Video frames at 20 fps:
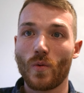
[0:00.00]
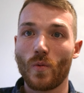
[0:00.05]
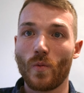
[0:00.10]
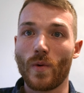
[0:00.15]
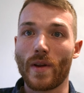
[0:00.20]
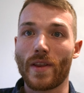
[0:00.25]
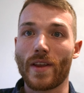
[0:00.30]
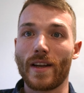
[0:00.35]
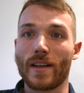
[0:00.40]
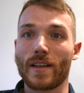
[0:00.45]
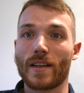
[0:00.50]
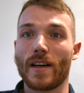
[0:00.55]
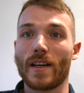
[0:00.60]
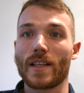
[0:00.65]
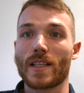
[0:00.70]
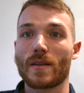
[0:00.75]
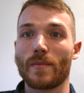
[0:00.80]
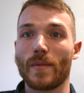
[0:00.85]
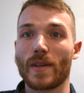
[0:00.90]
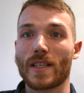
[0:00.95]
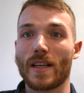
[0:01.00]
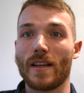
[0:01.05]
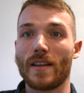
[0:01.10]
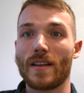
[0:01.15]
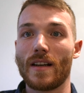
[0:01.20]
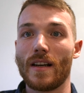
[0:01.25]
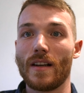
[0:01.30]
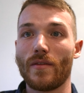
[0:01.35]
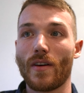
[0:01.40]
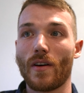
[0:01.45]
with end customers and
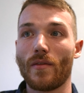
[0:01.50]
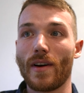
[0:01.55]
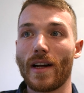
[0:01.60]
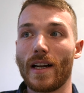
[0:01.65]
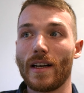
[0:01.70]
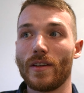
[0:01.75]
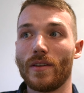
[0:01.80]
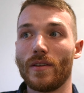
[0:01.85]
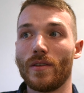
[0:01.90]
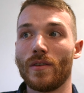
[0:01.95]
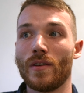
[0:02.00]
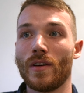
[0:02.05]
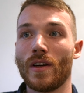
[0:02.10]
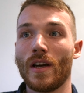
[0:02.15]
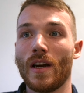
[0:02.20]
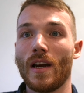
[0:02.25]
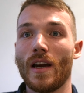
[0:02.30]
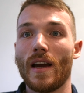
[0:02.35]
deliver value.